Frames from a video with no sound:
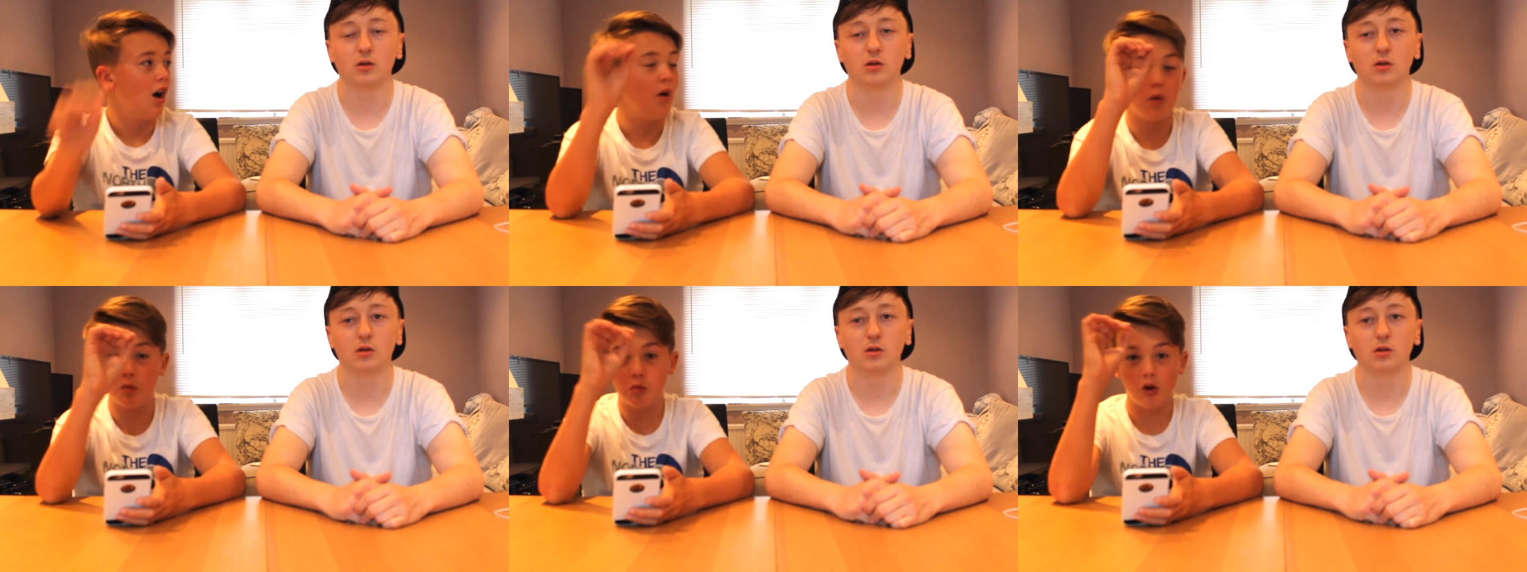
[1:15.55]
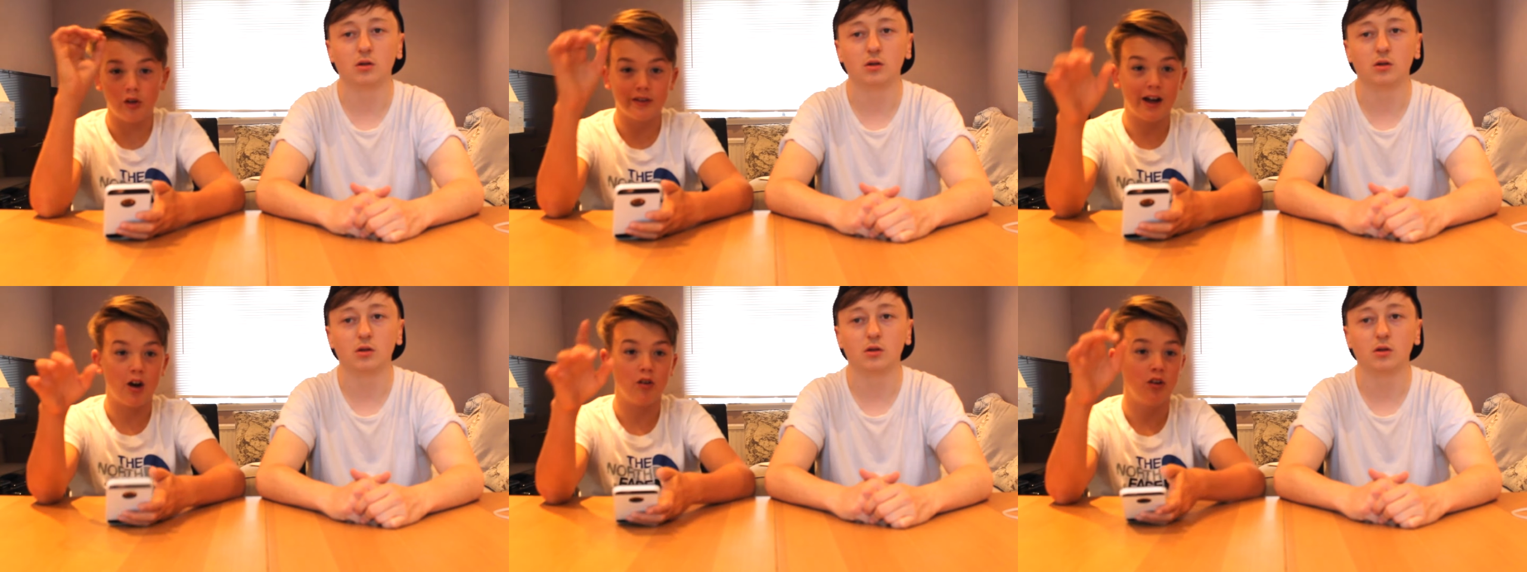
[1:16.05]
Speaker 1: We broke
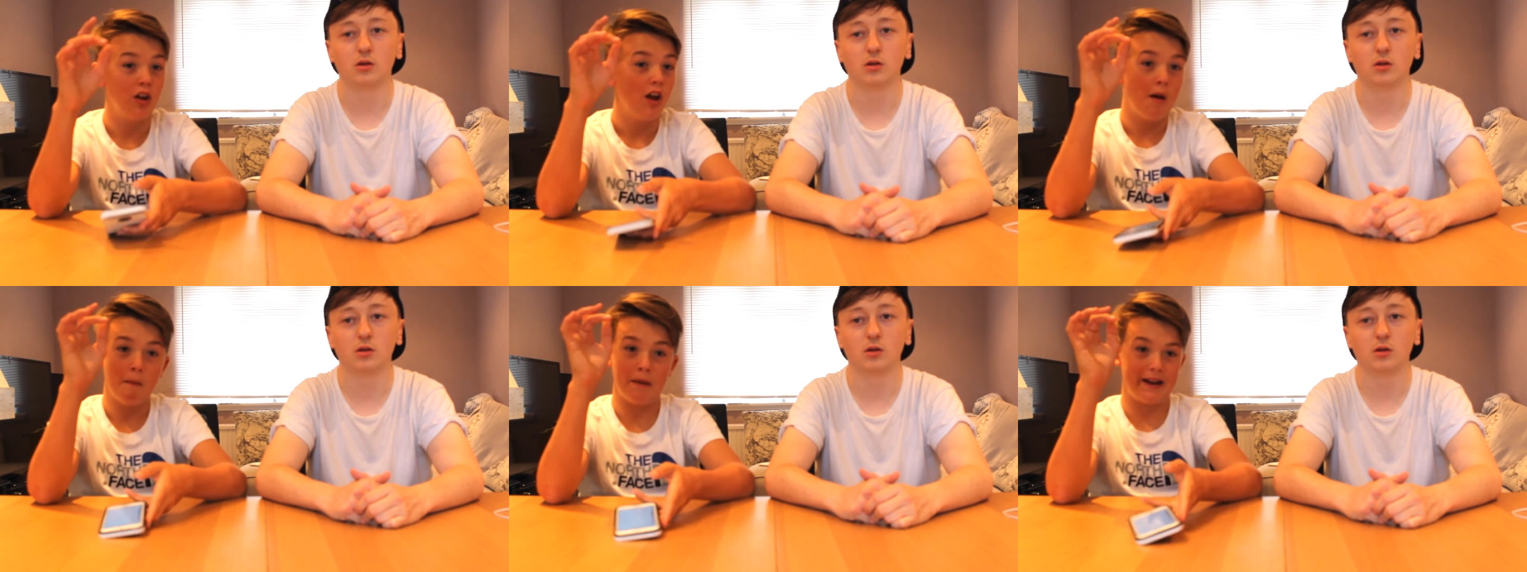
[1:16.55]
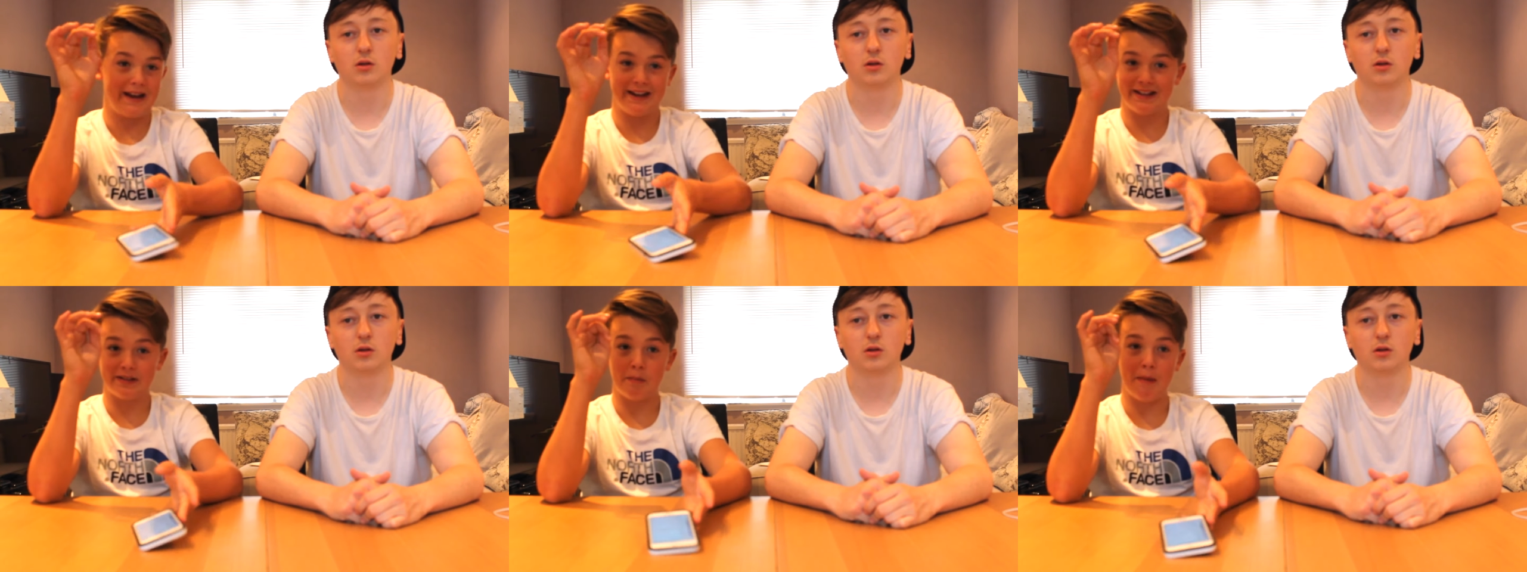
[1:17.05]
down, man
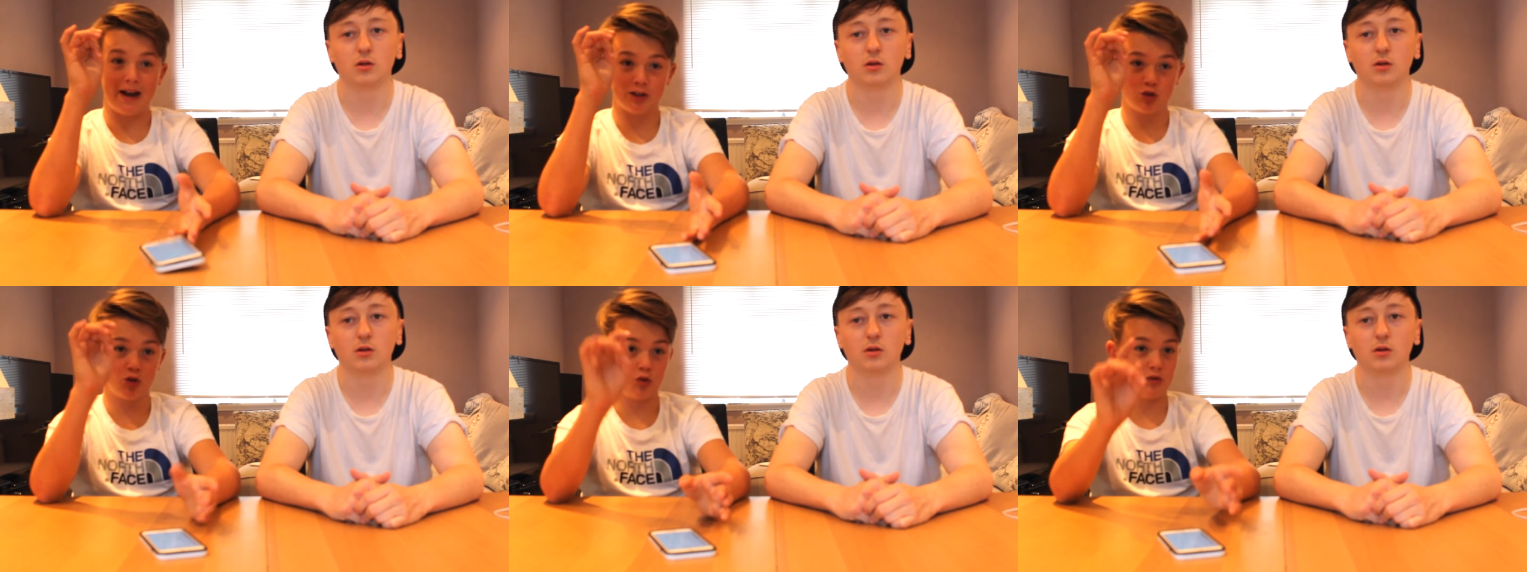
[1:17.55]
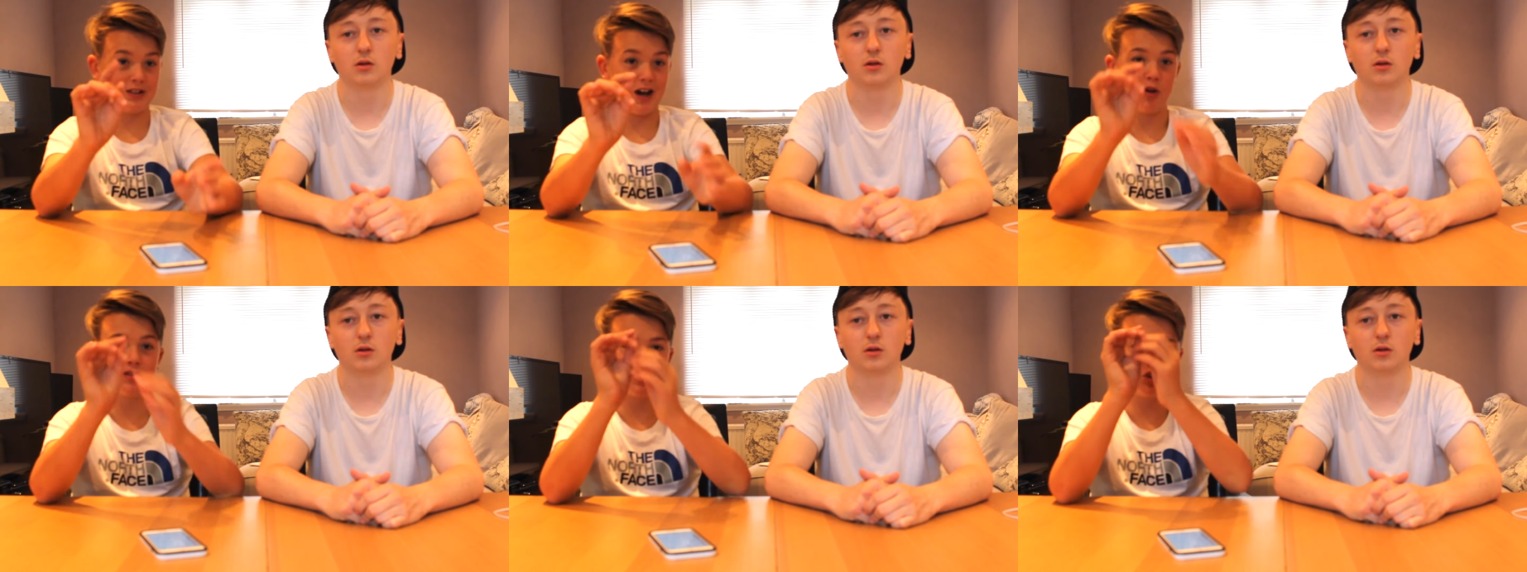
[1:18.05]
had his McDonald's,
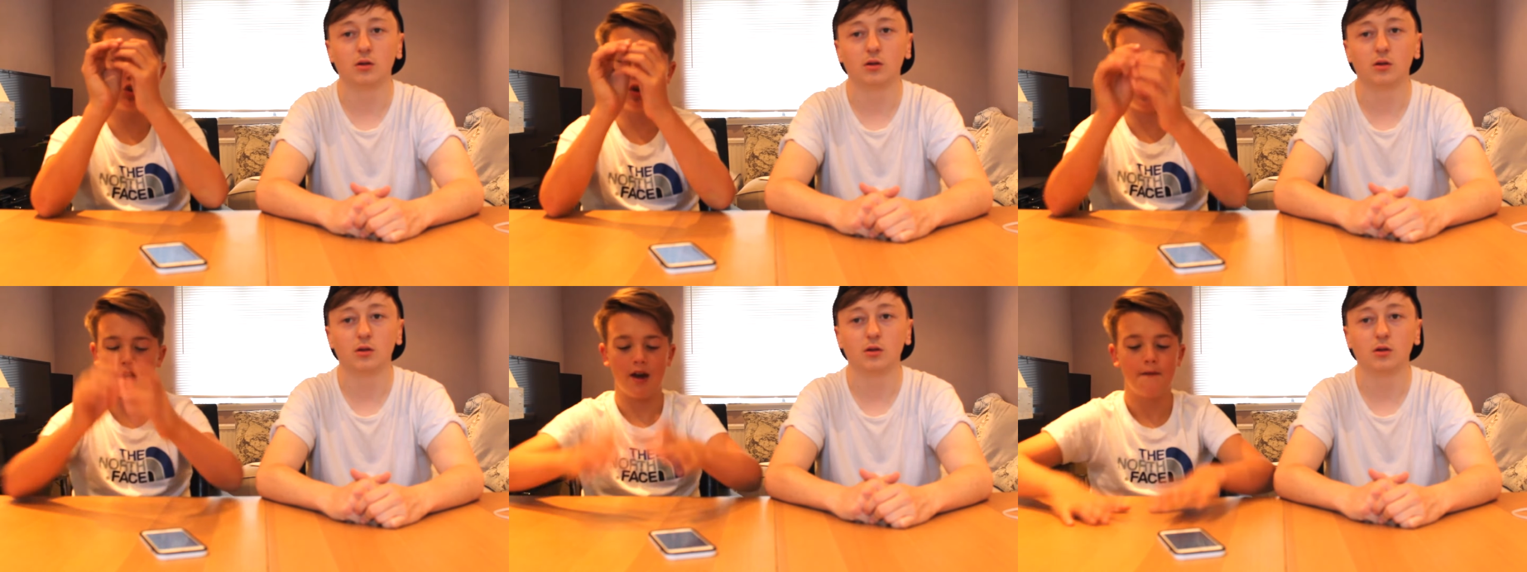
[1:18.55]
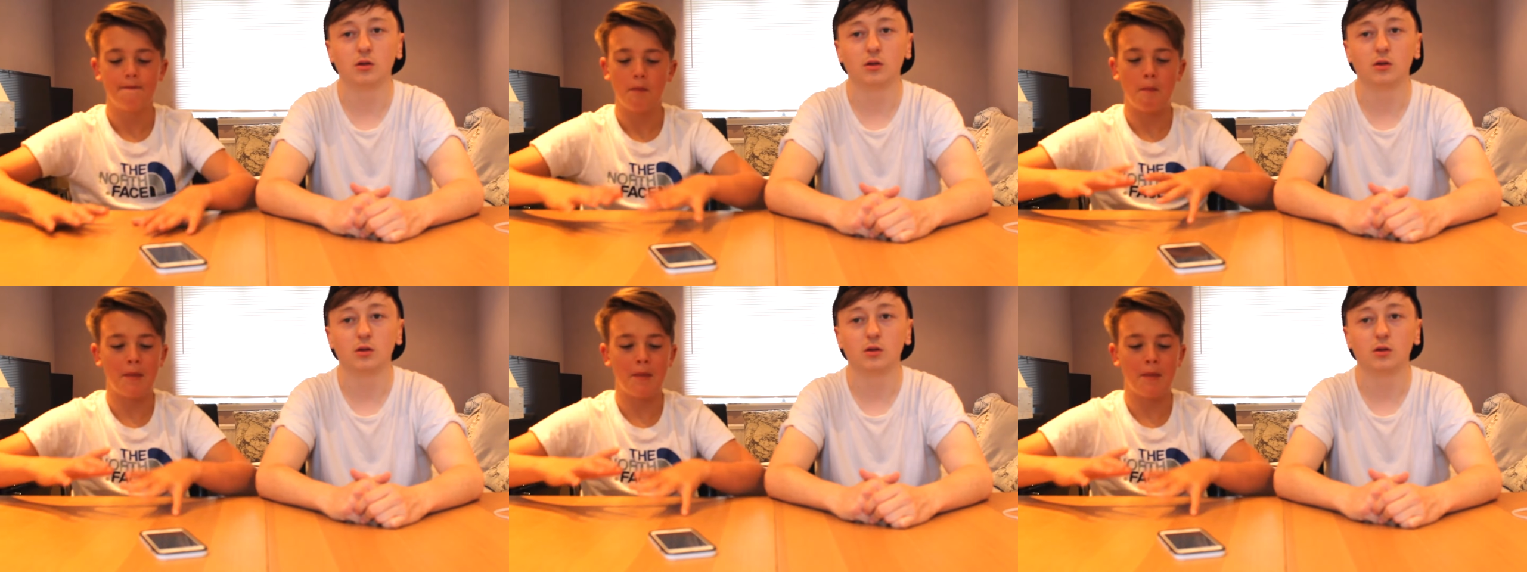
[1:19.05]
yeah, I was like 2, yeah.